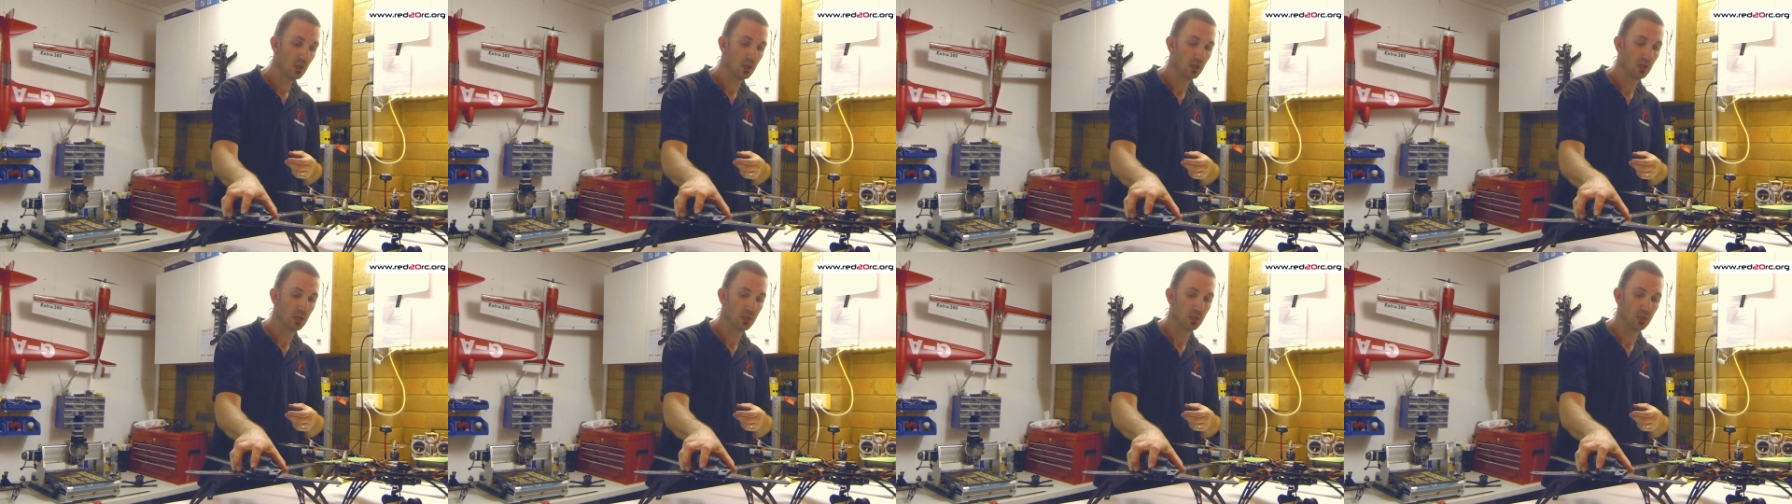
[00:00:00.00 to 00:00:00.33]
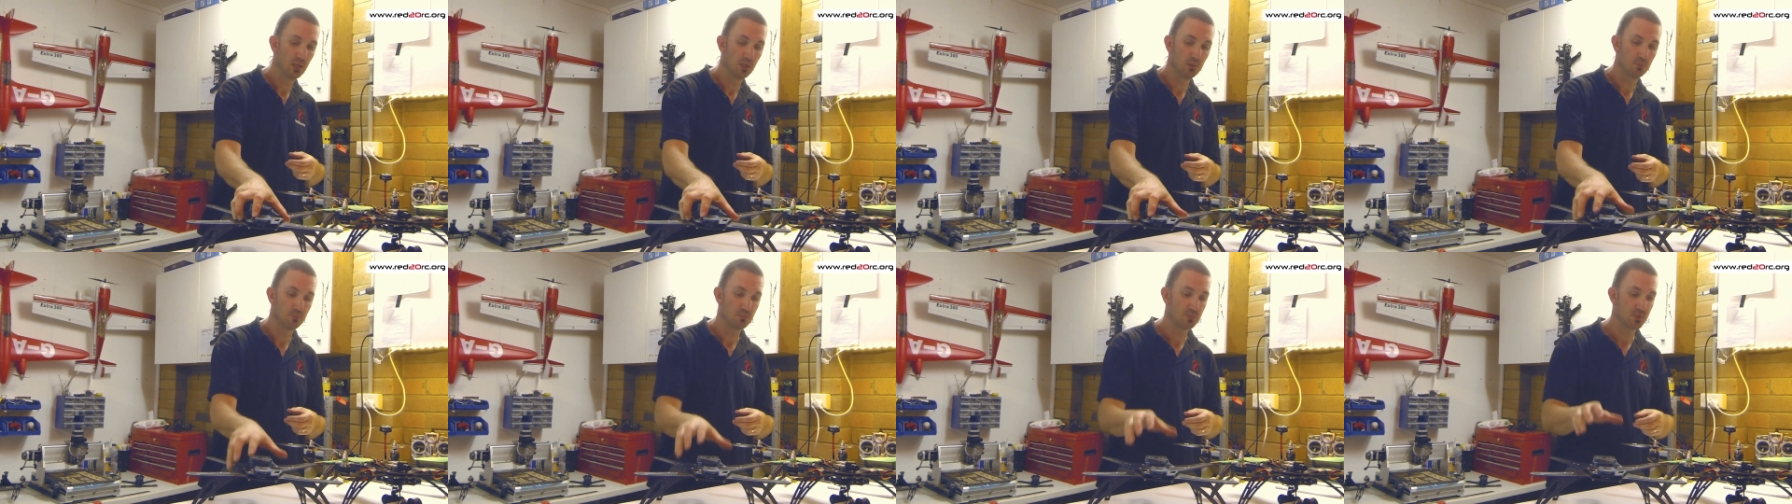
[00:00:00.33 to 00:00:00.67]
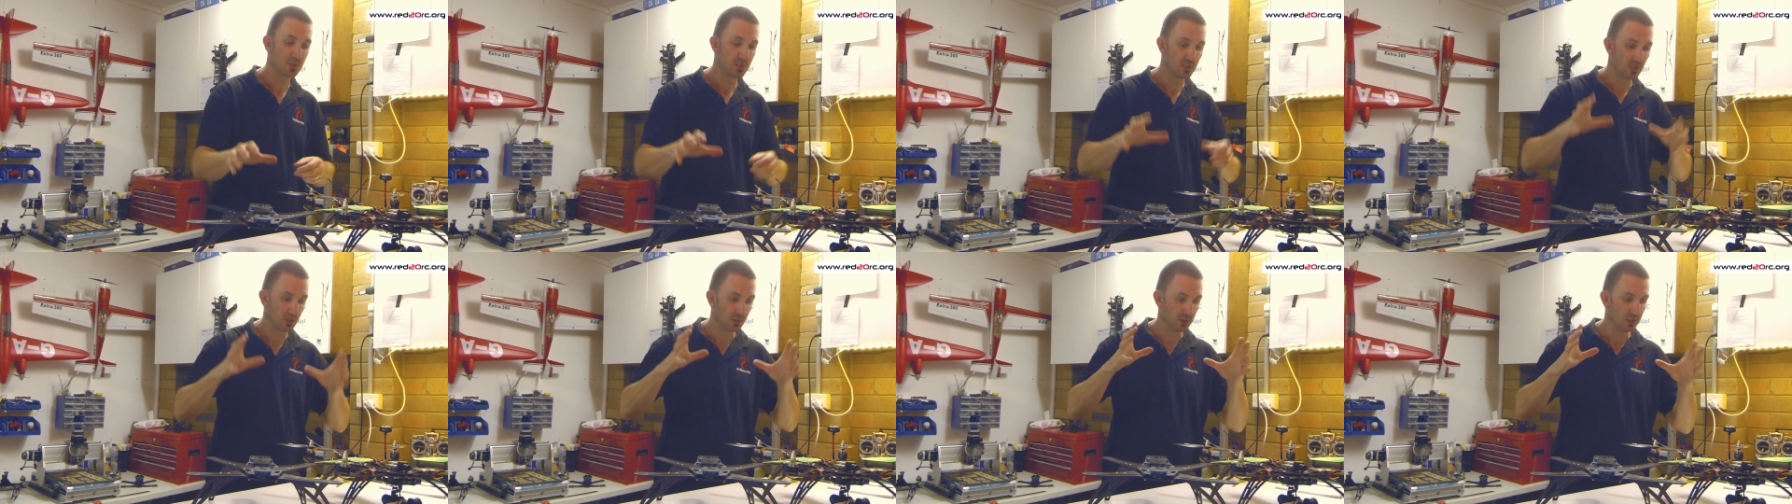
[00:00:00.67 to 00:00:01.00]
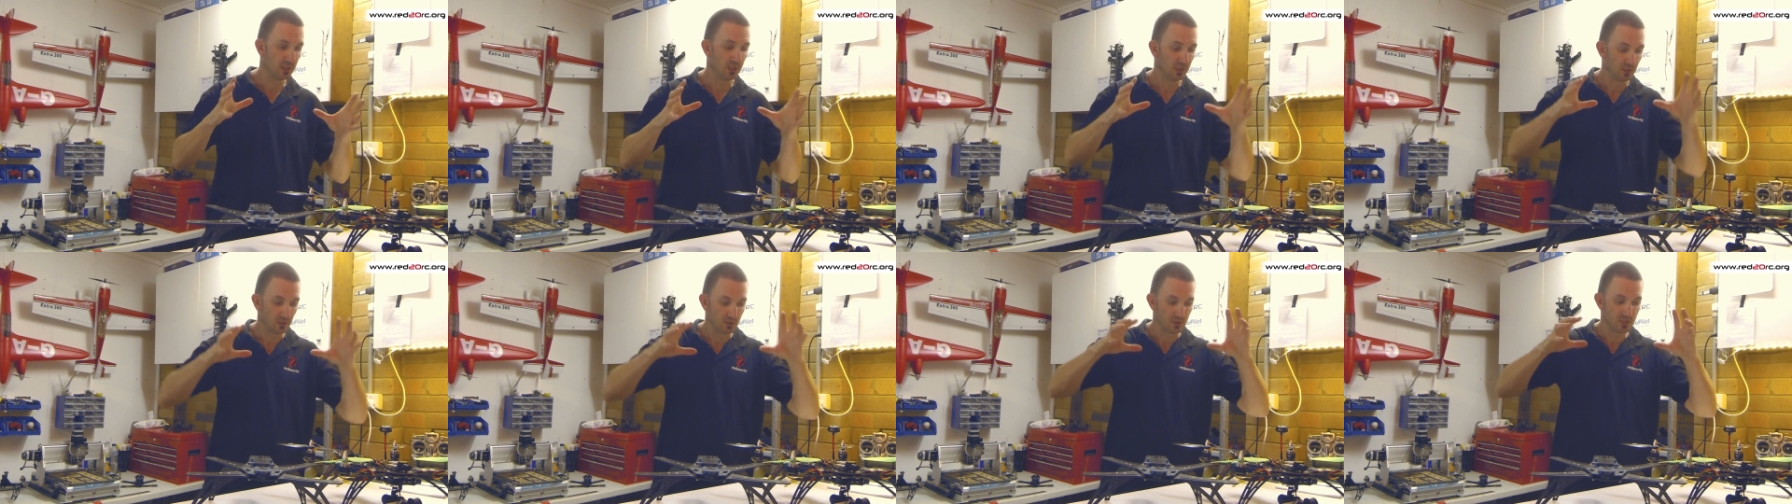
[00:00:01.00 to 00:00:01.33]
Um, so
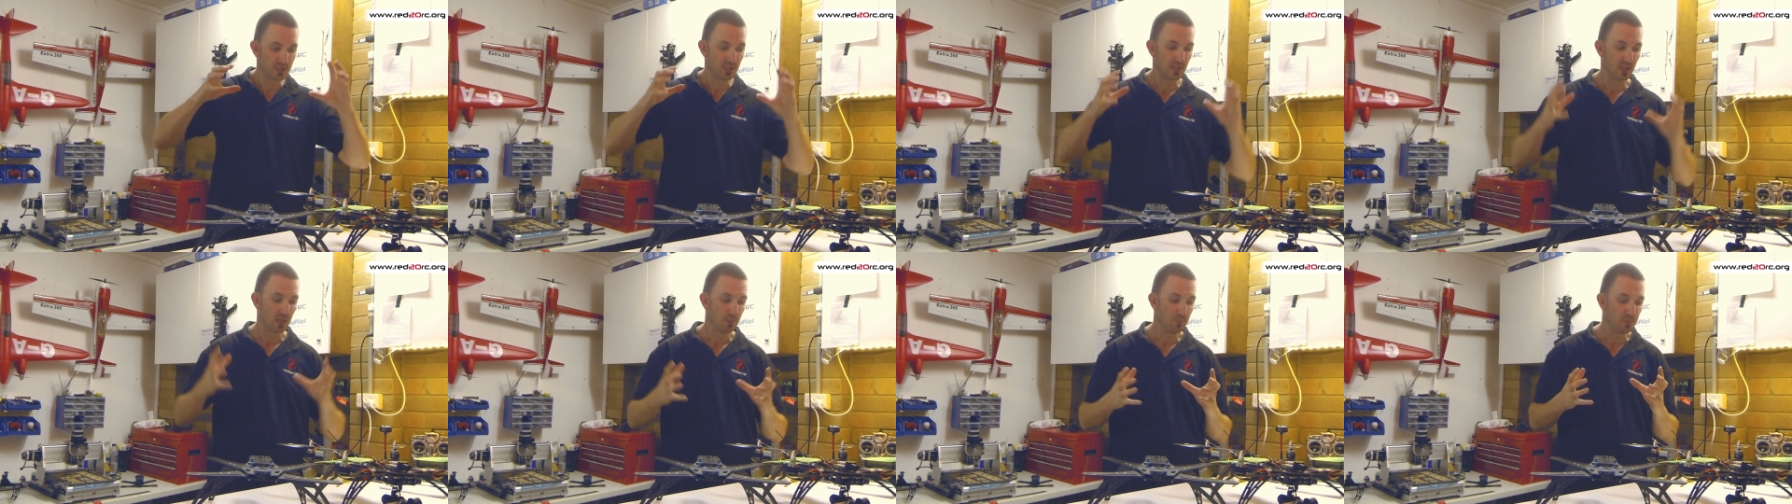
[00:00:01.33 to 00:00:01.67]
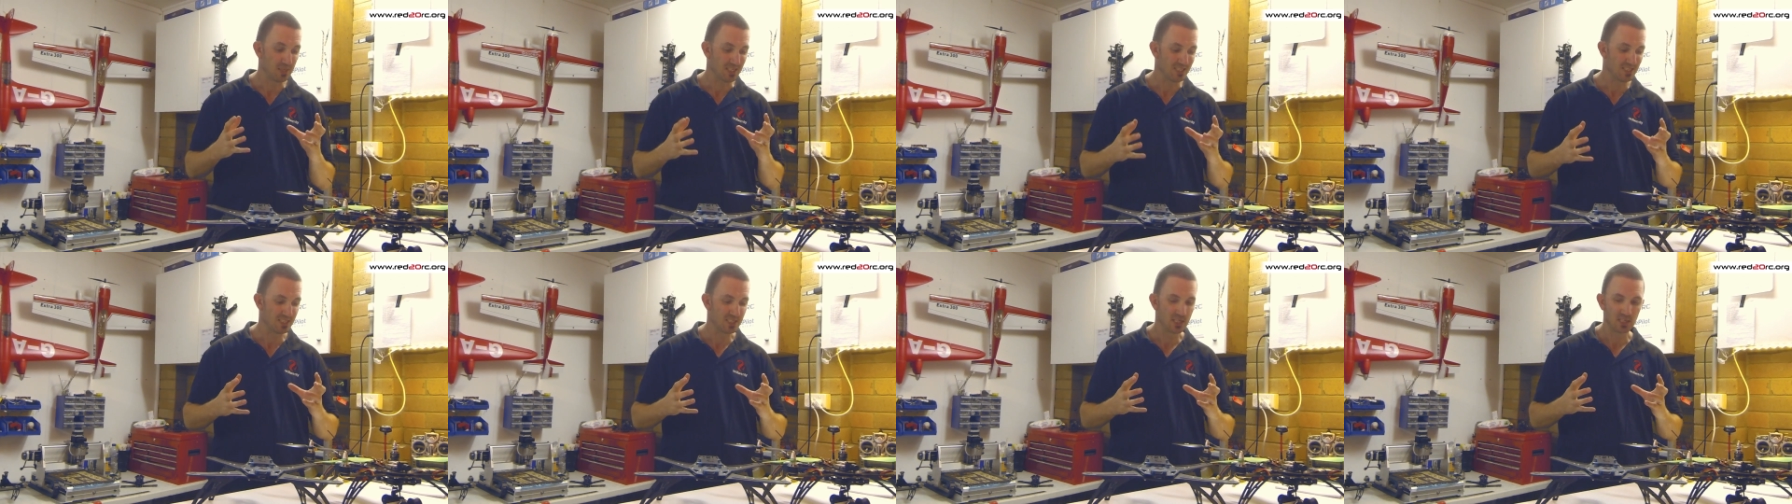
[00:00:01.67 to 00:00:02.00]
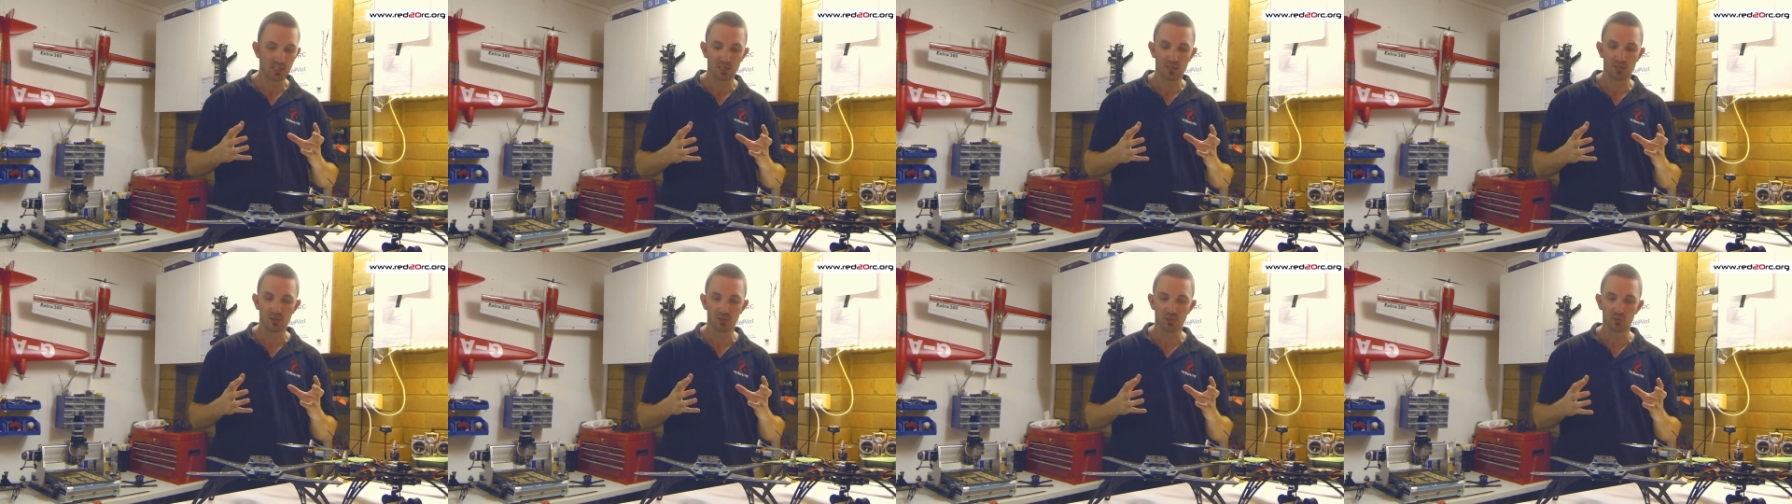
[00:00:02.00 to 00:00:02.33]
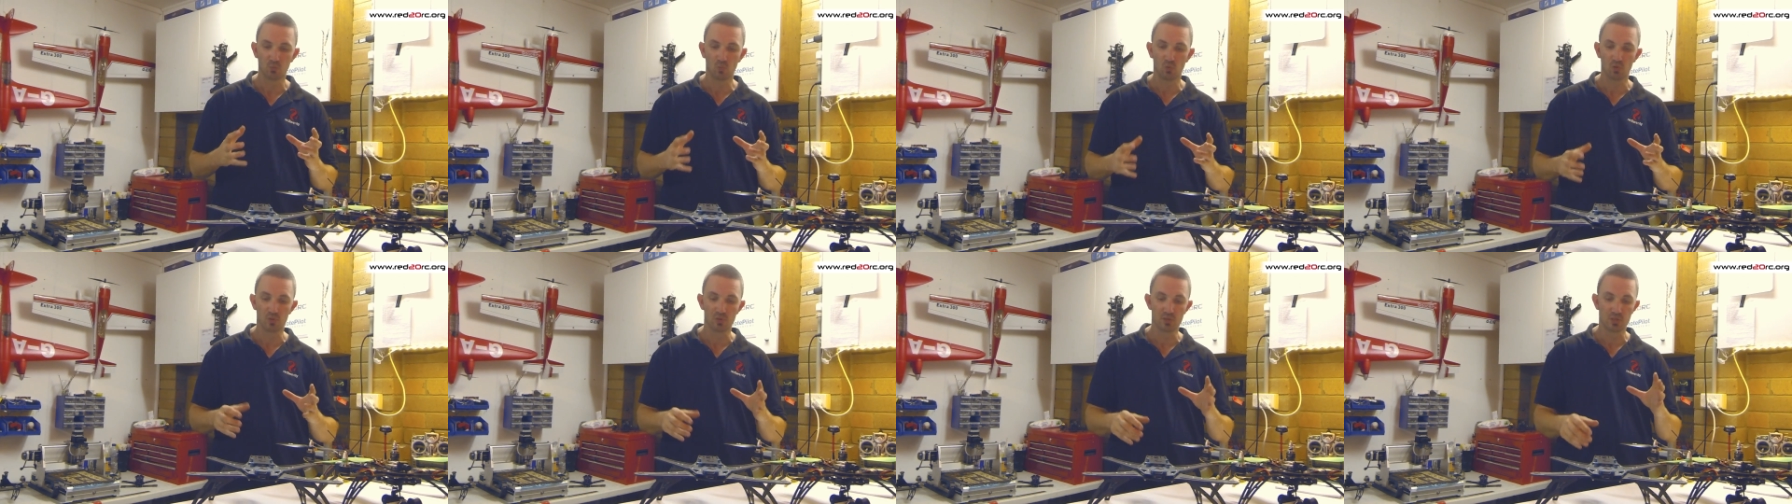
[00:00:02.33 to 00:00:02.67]
yeah, you can set it up exactly how
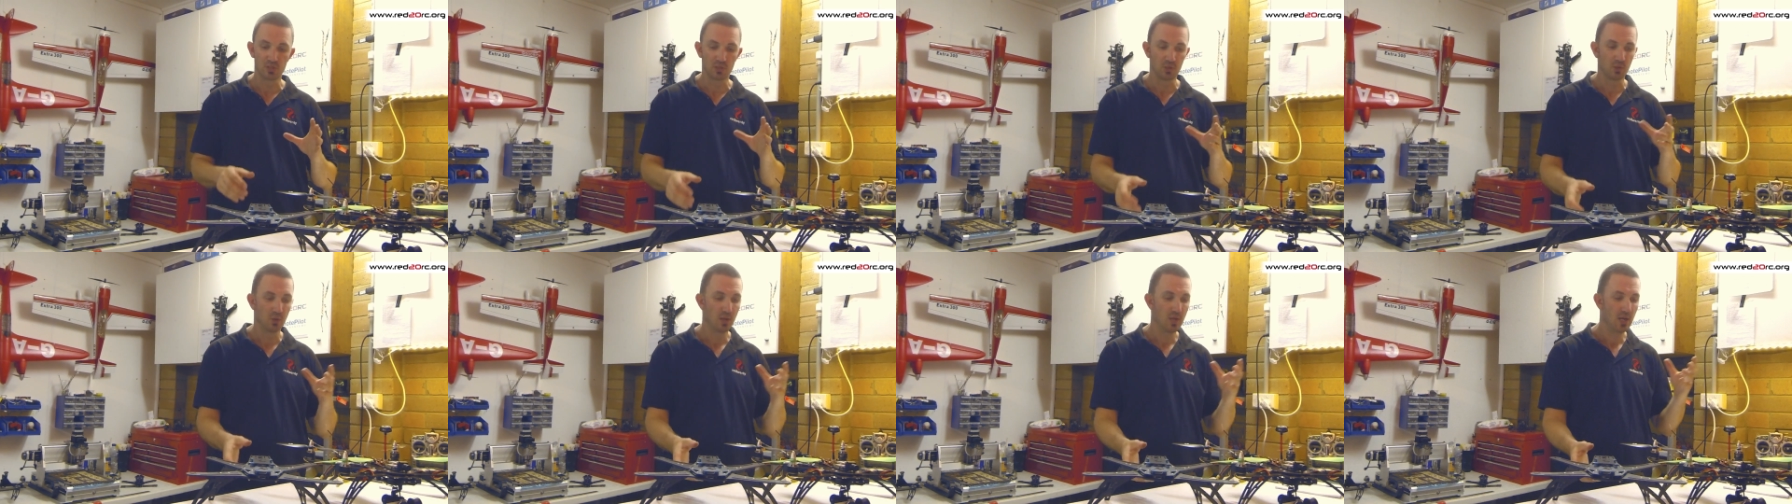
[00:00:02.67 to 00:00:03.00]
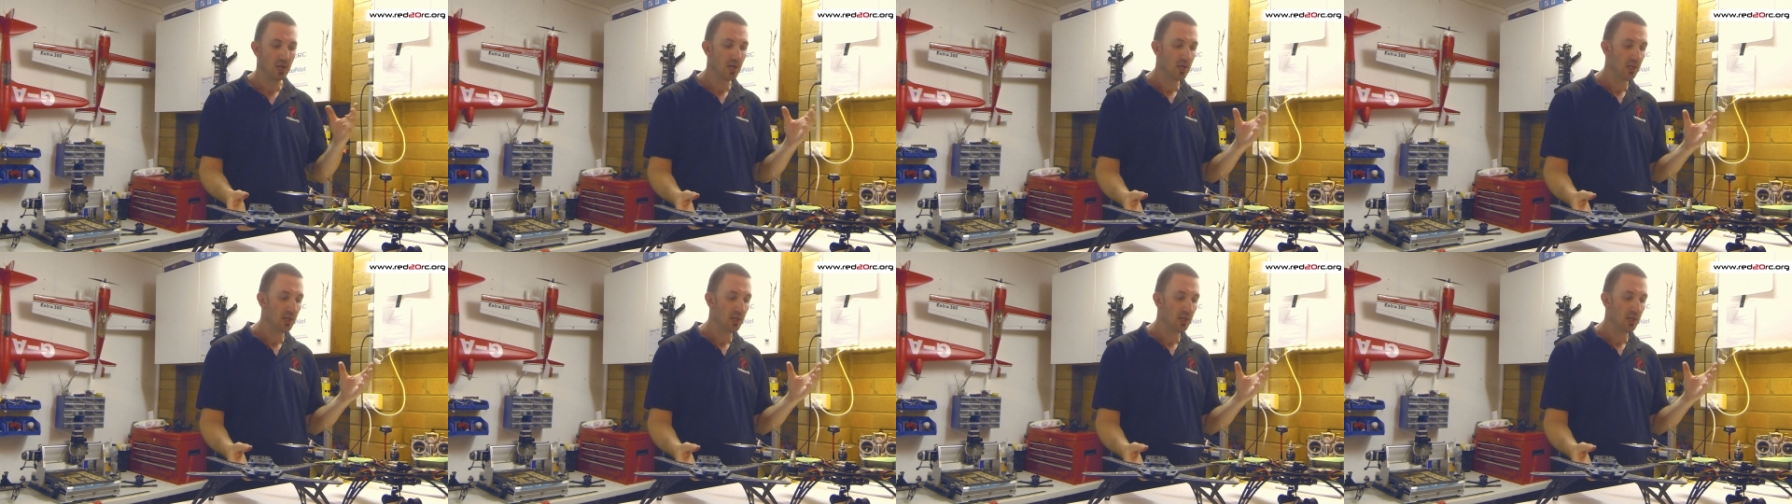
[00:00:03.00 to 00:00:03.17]
you want it.